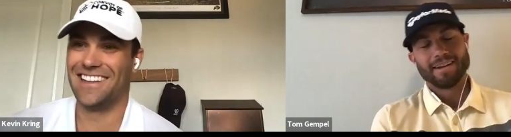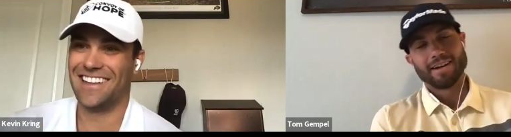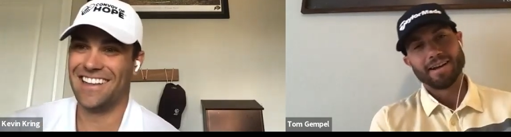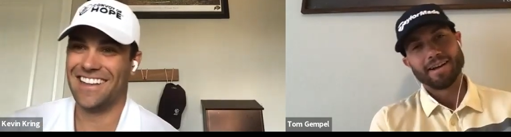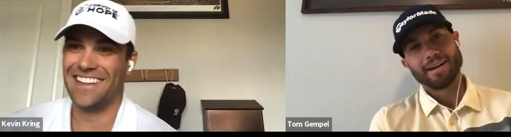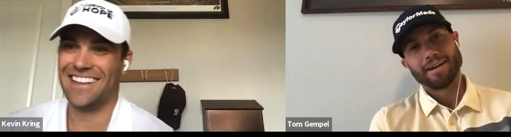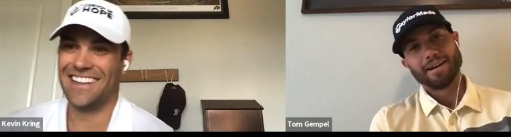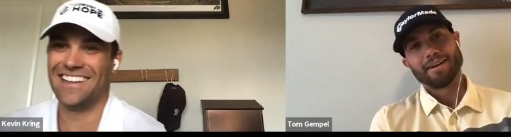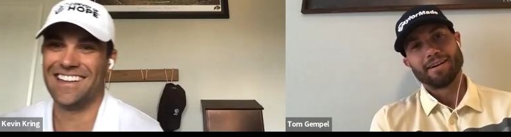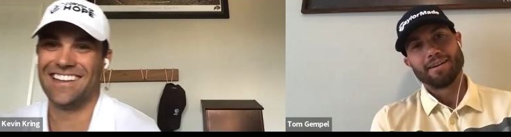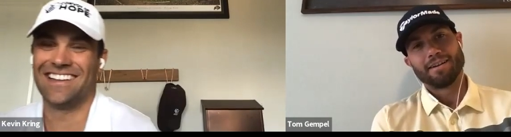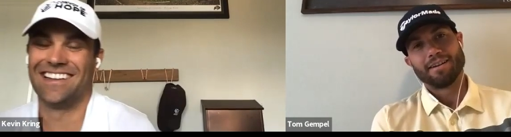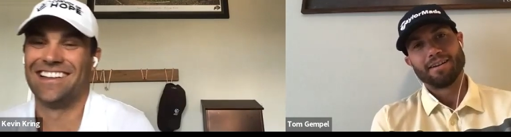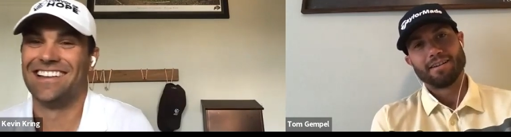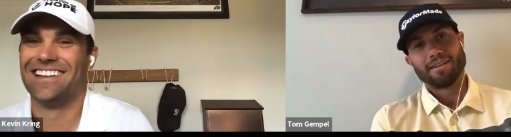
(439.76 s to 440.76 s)
Speaker 1: uh,
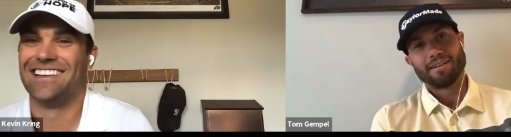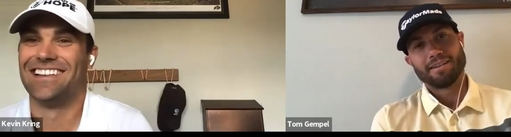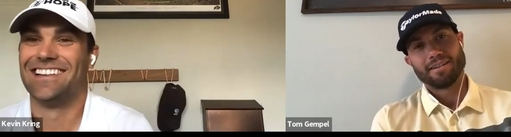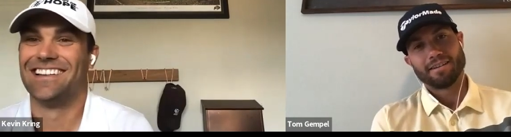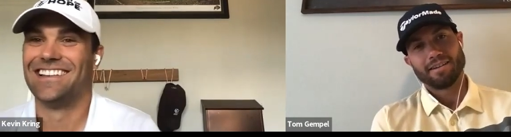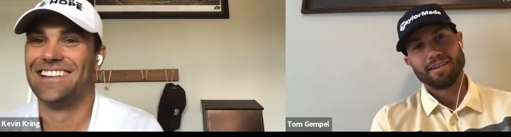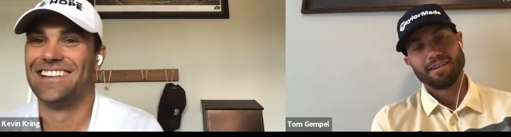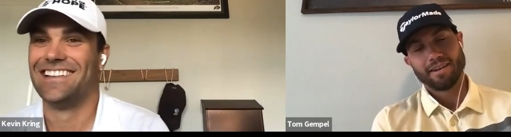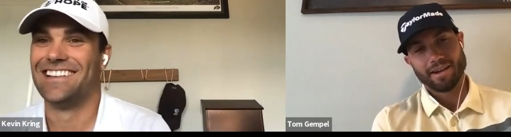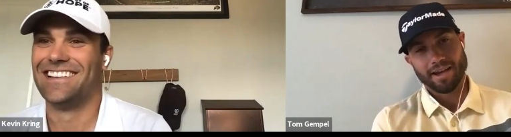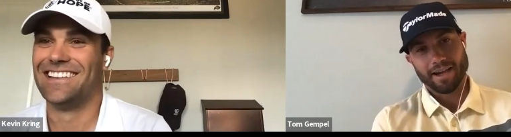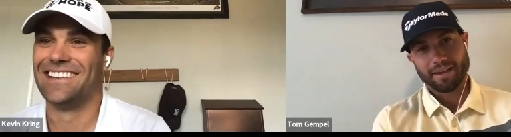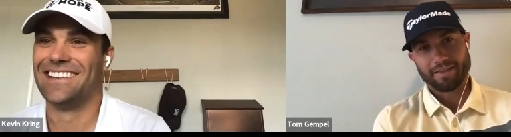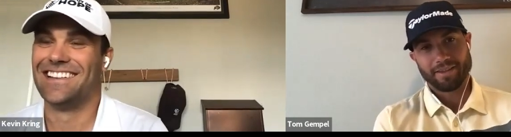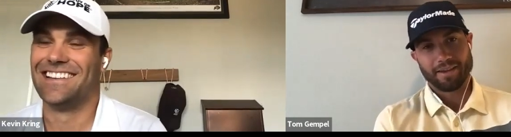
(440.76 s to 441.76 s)

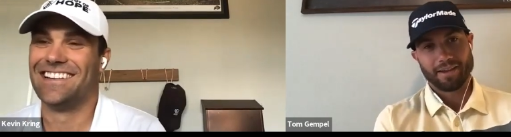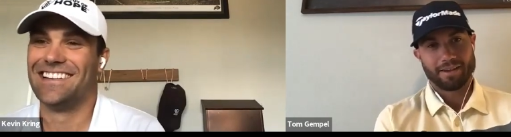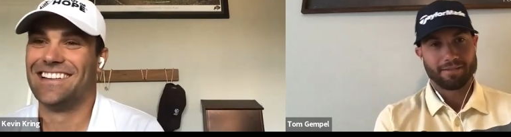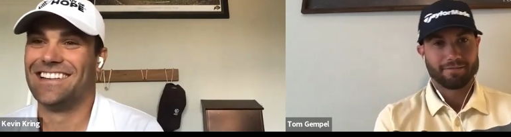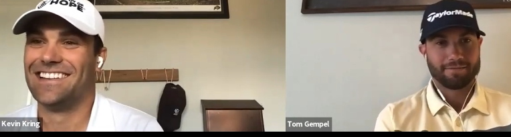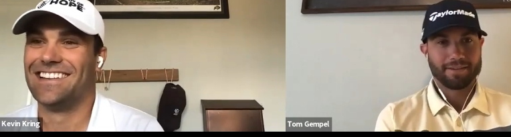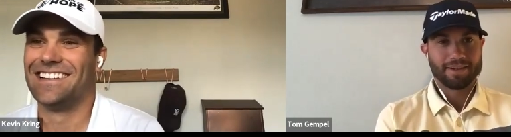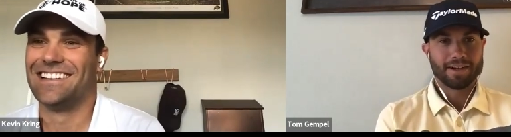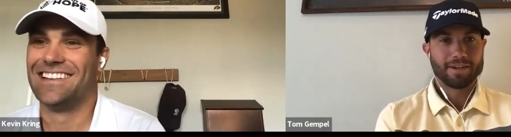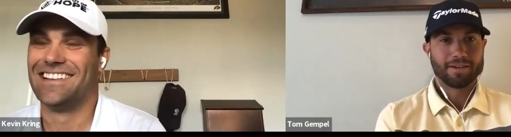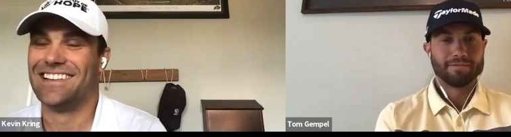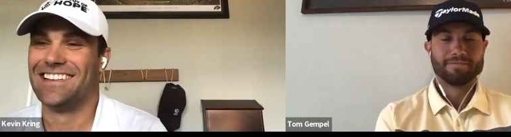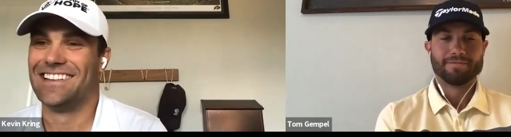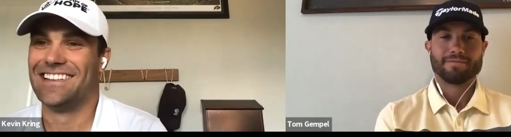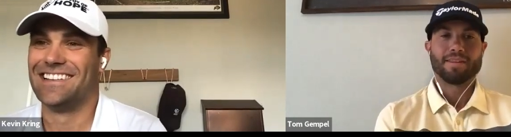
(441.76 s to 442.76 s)
yeah, the you
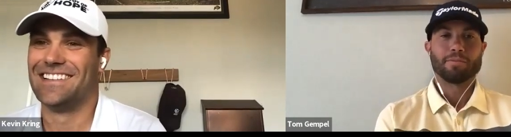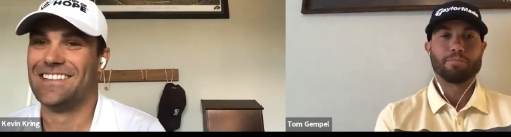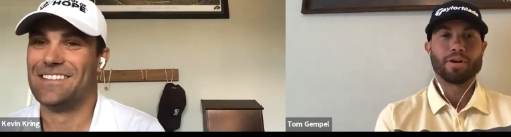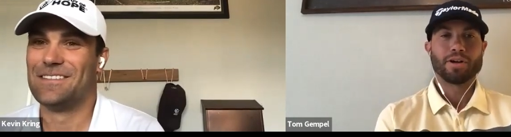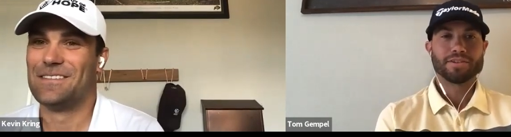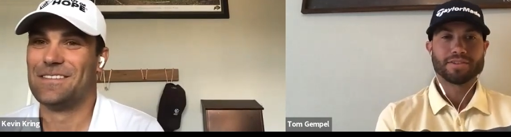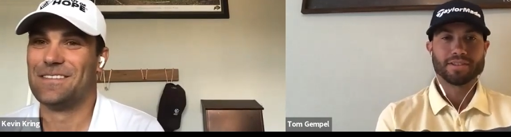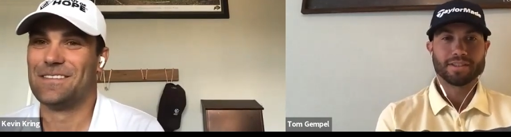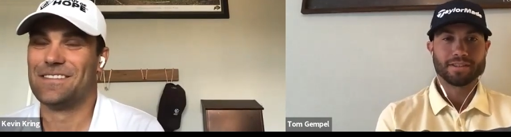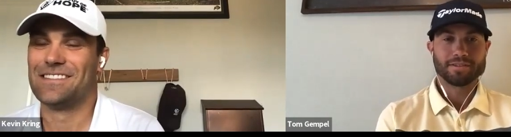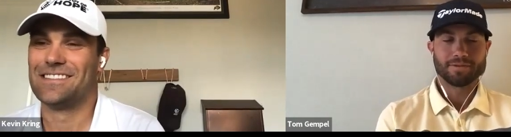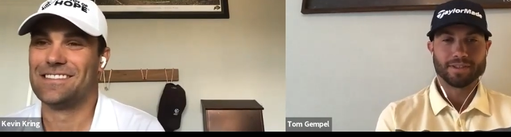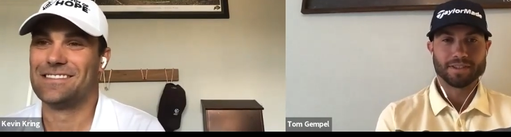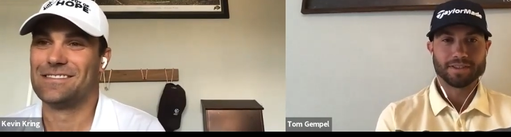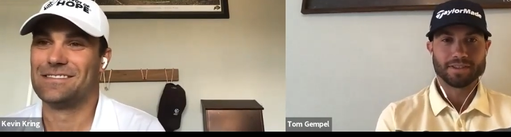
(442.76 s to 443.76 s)
know the postage
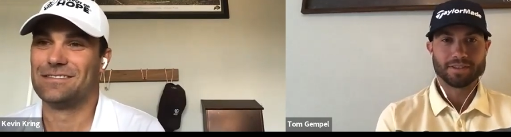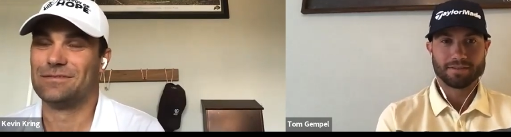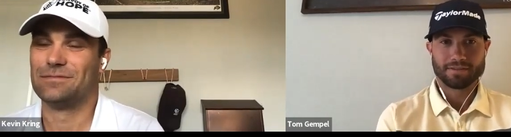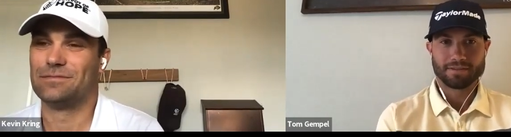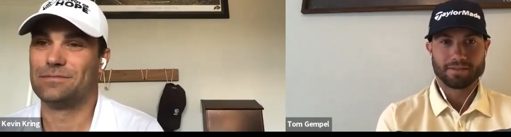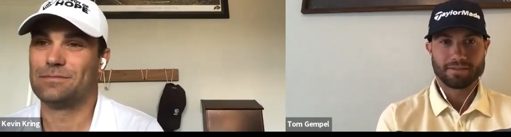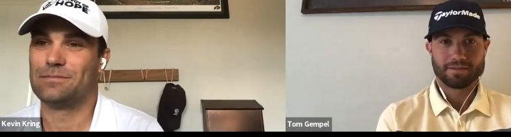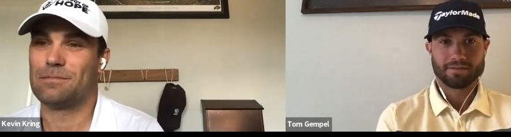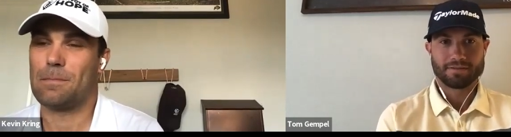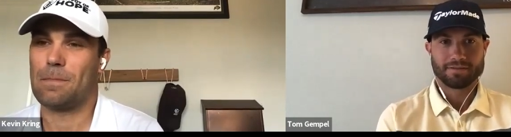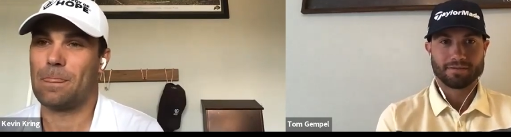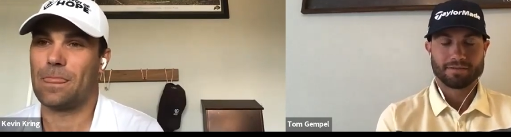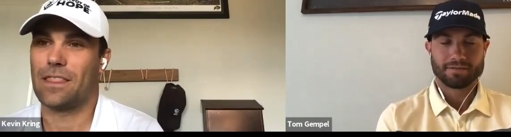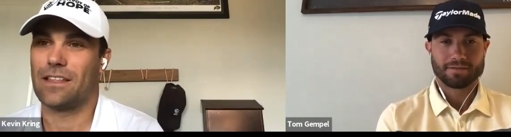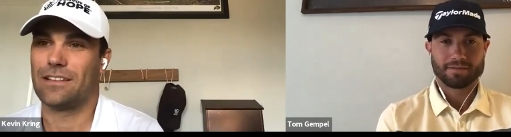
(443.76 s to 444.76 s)
was
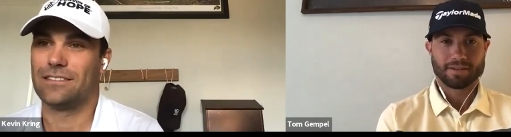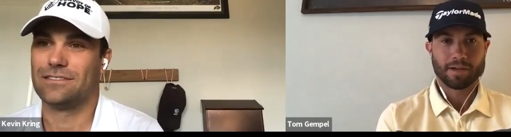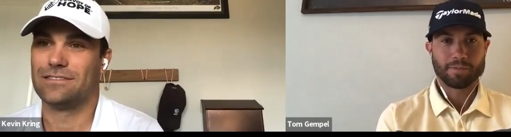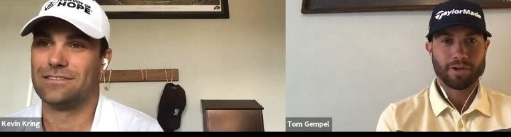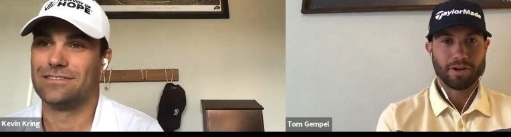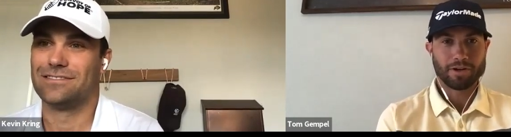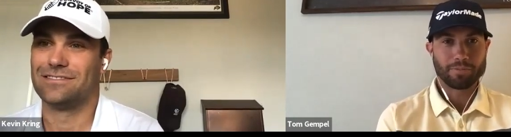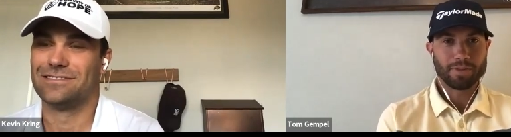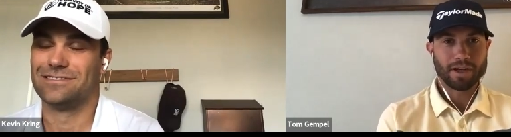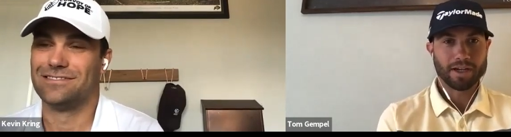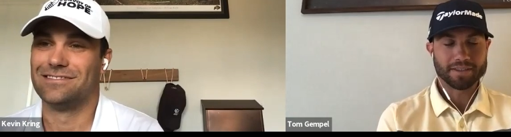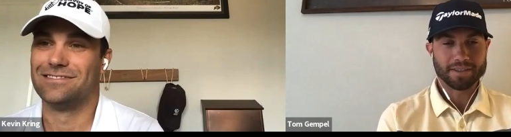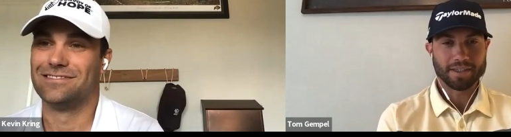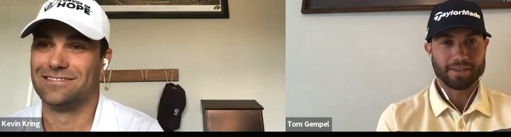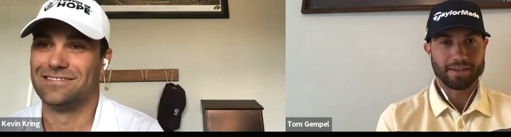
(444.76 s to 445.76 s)
a couple hundred
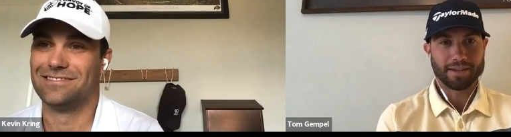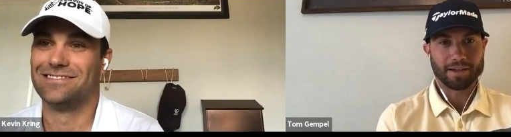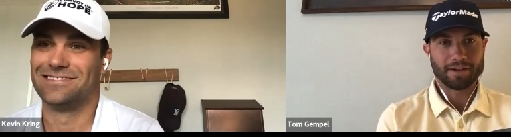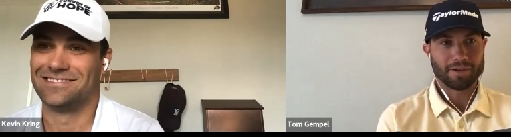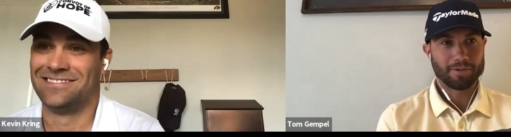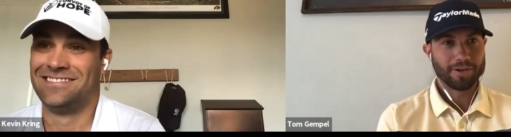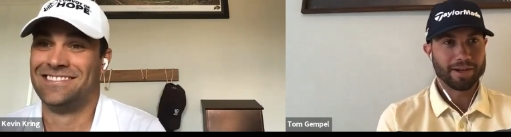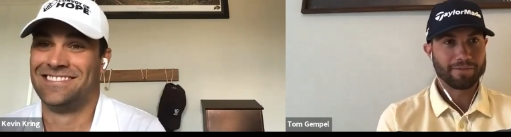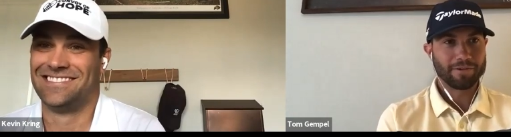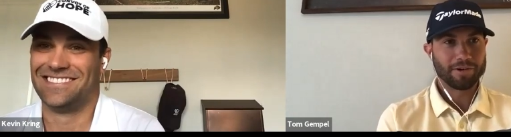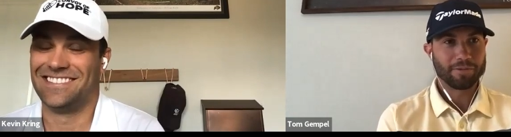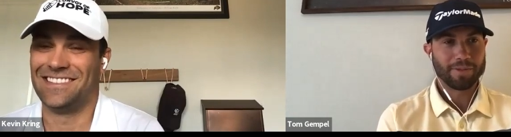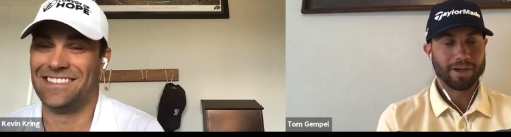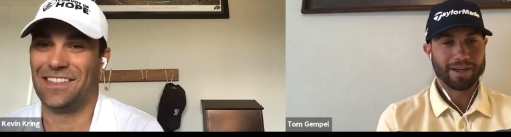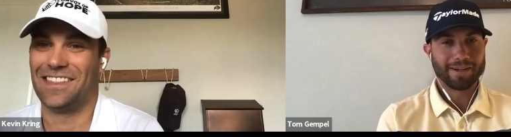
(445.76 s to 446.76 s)
bucks, I think, or
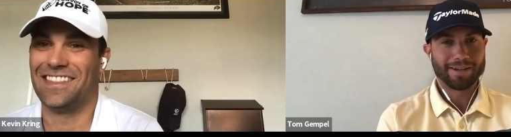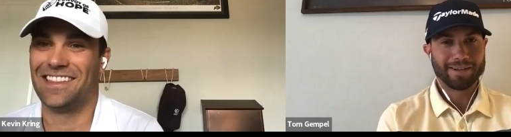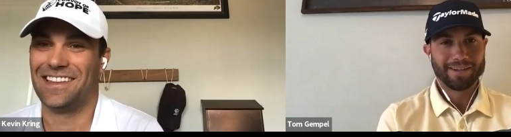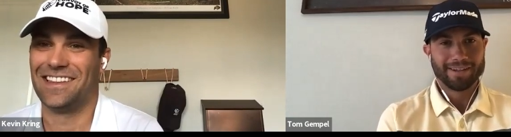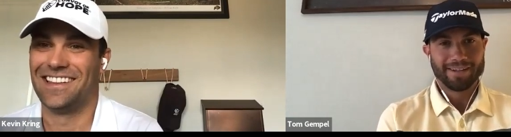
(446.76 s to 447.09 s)
whatever. But